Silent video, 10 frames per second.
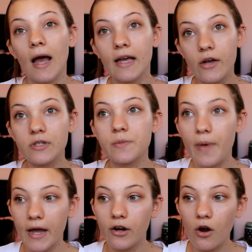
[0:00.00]
I hear it's
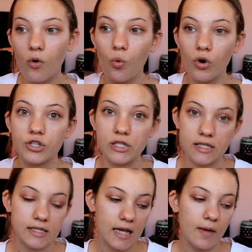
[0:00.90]
better or just
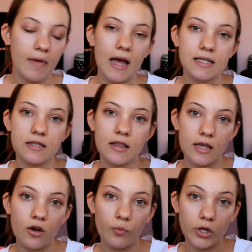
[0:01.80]
the same as
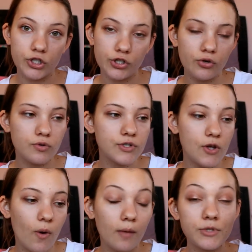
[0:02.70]
the original.
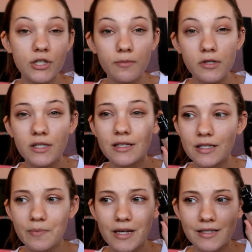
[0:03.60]
So I'm just going to be using
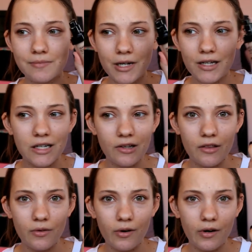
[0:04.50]
this because I'm not going
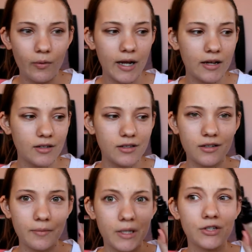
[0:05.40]
to throw it away. You
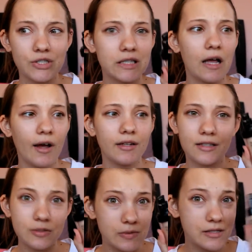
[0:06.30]
know, I mean, there's a lot and
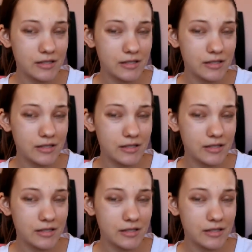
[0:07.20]
this was